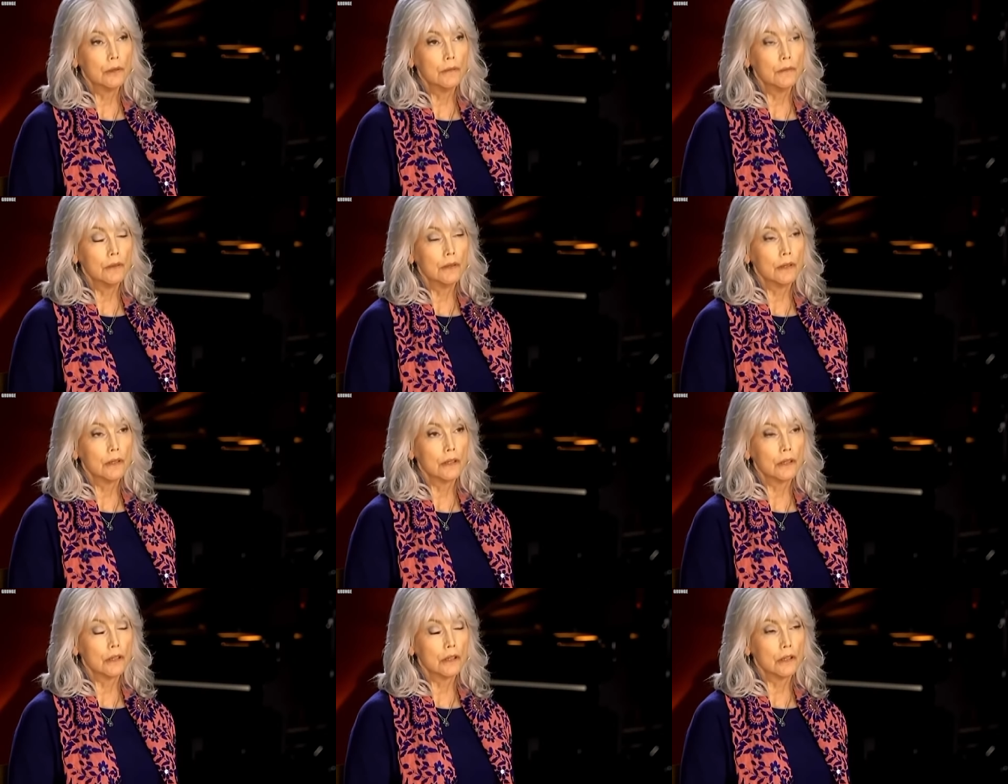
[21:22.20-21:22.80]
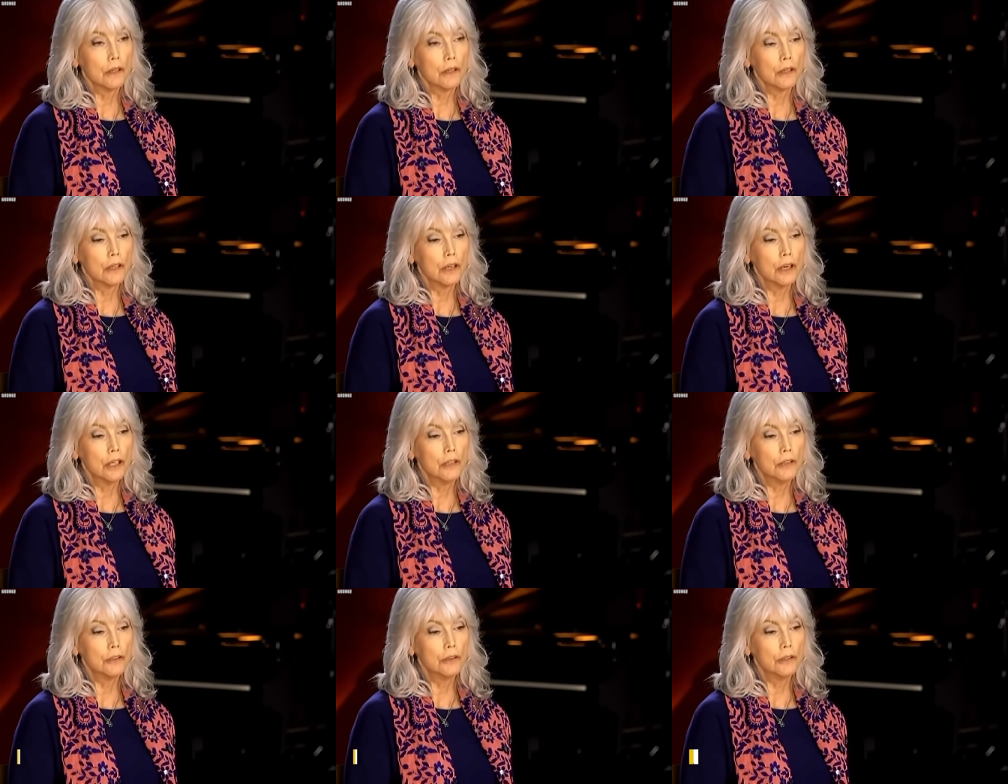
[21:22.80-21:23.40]
marriage
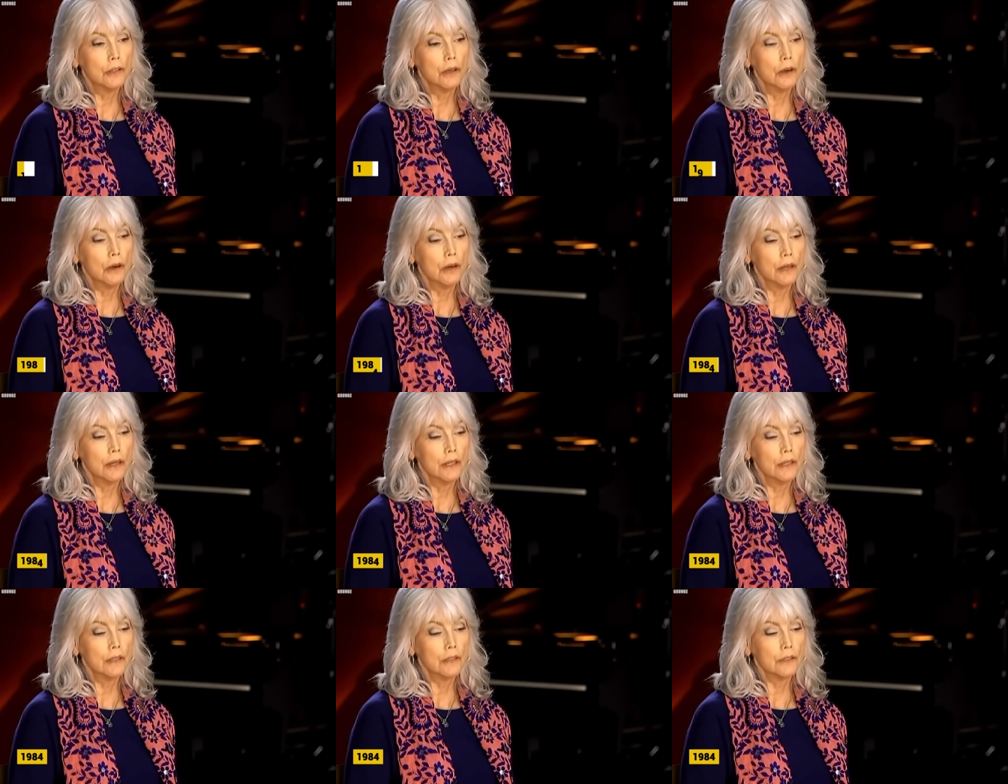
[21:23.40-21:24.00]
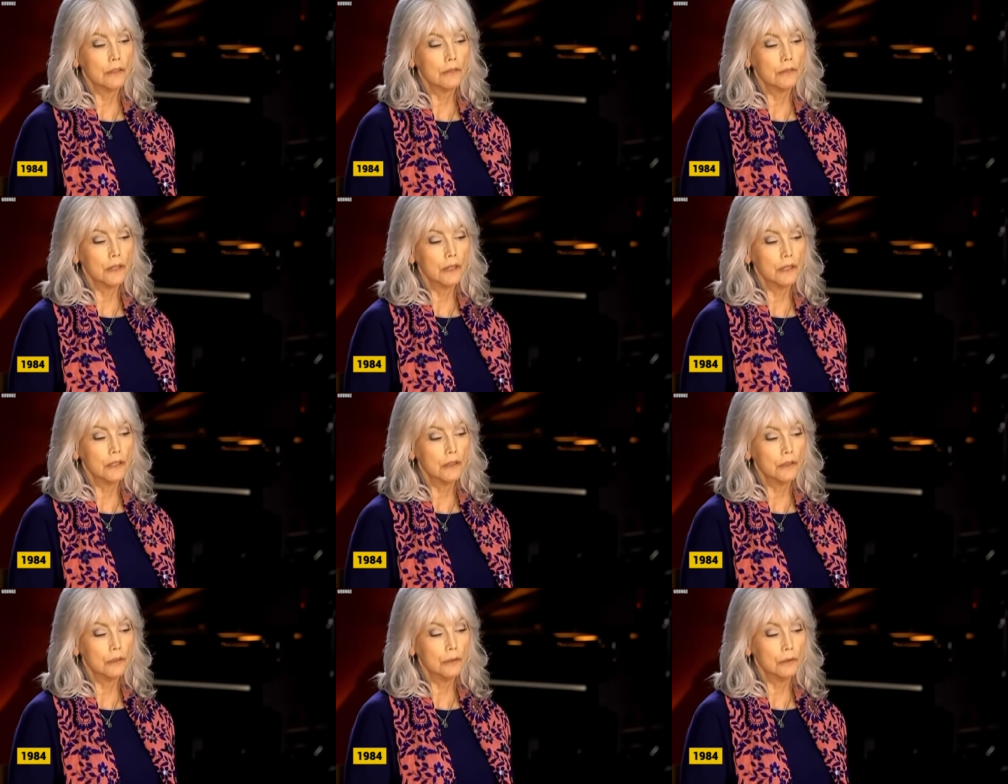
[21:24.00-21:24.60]
eventually ended in
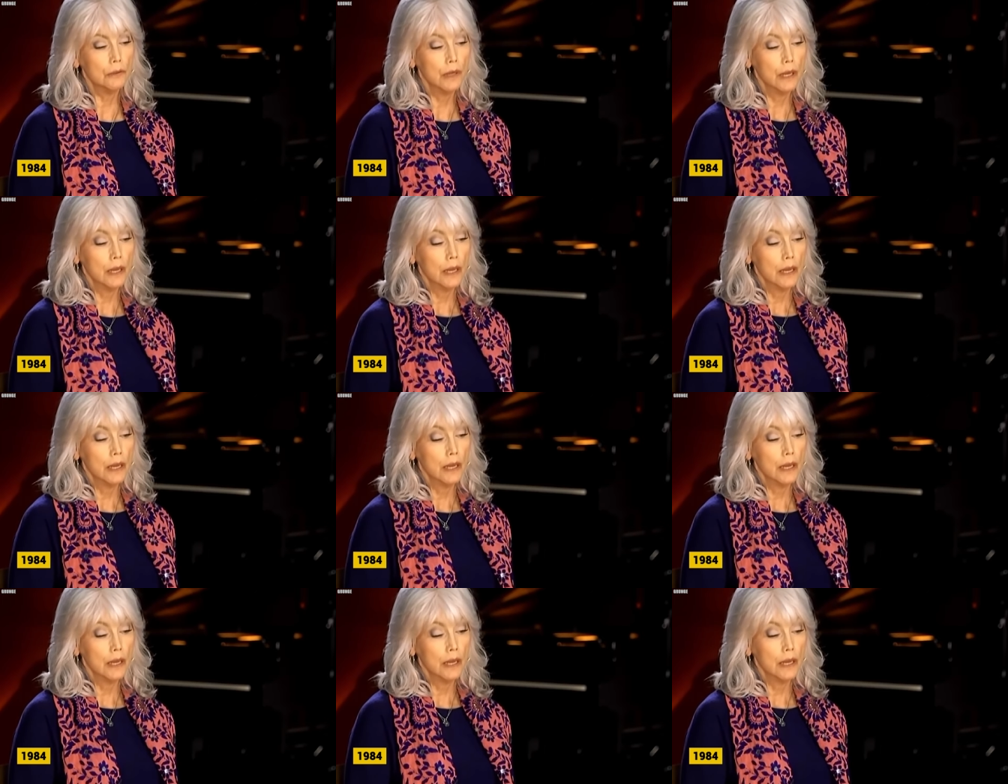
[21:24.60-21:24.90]
1984,